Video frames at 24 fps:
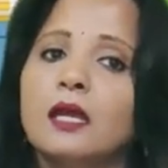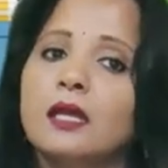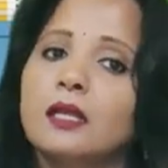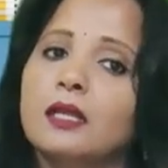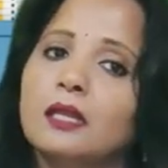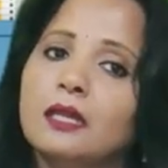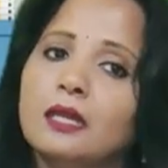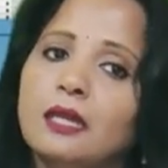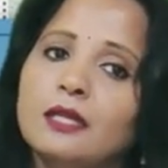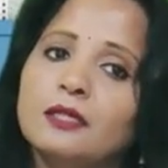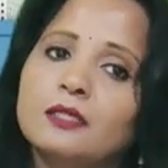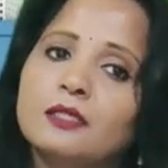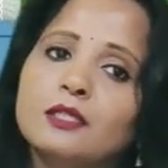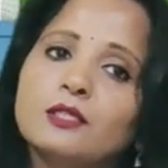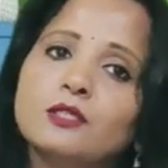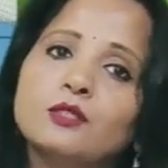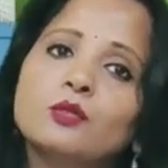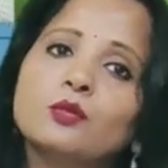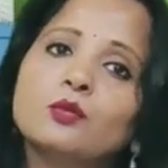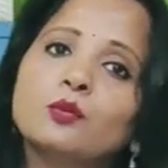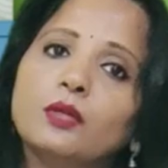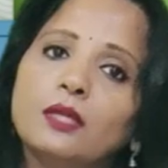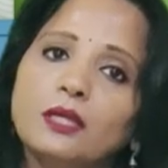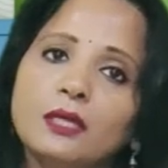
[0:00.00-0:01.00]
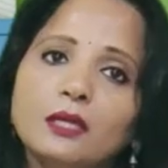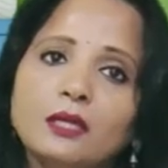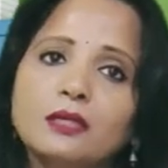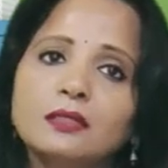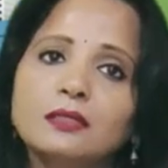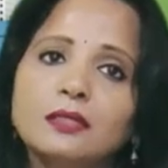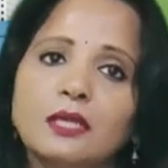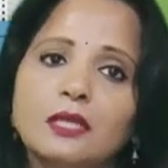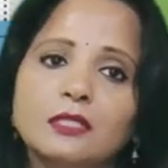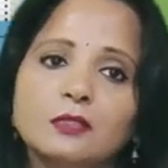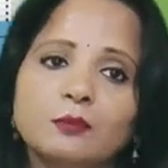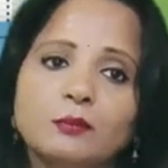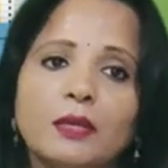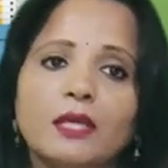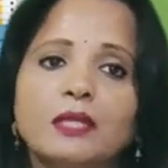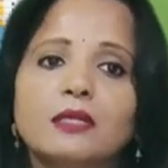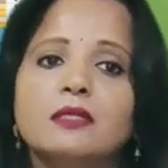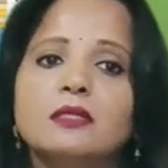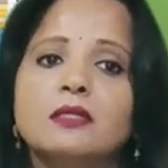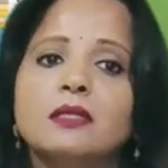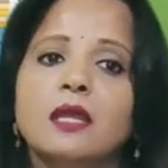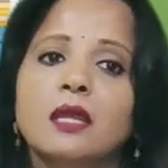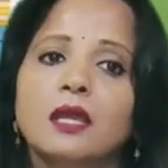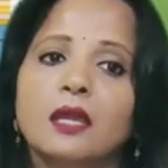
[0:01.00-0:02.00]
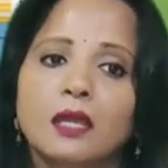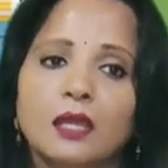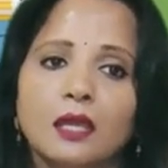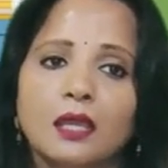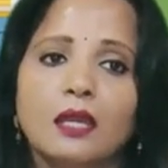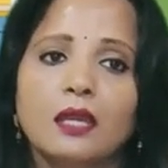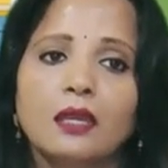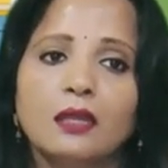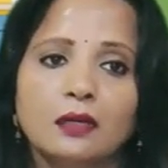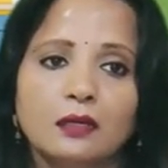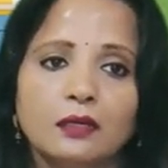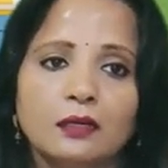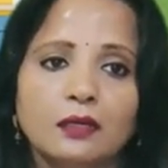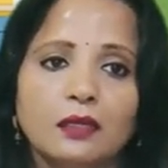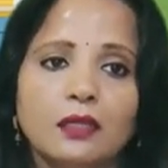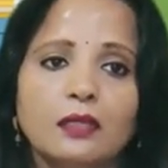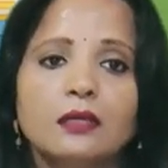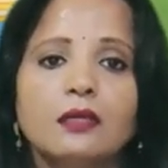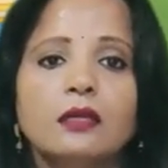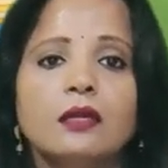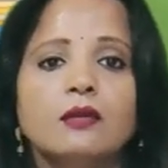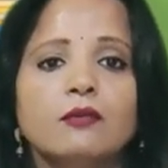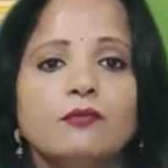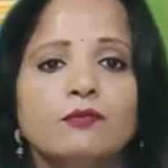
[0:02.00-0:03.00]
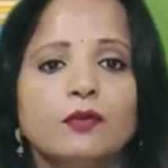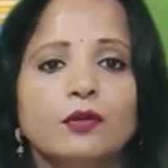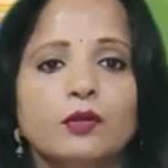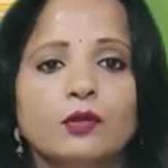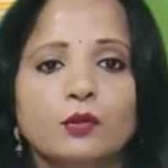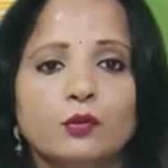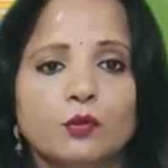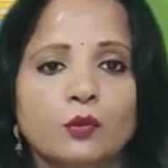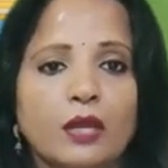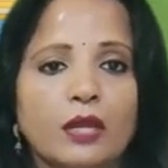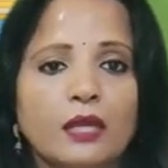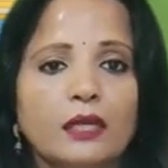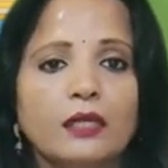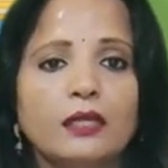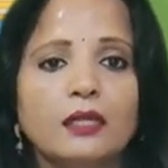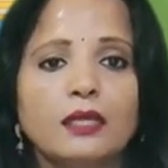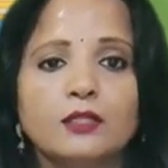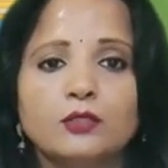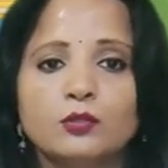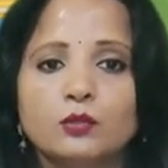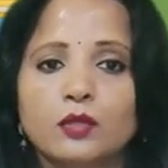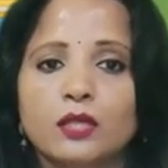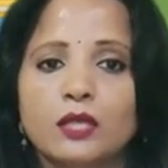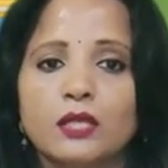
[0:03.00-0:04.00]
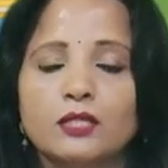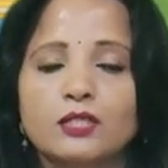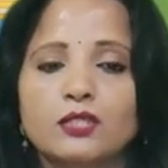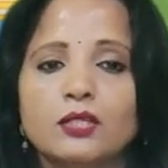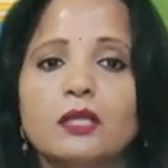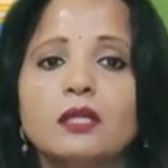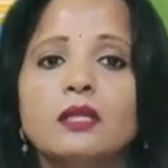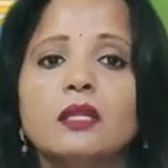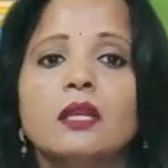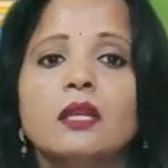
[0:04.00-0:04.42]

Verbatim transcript: related to e-assessment in learning for quality education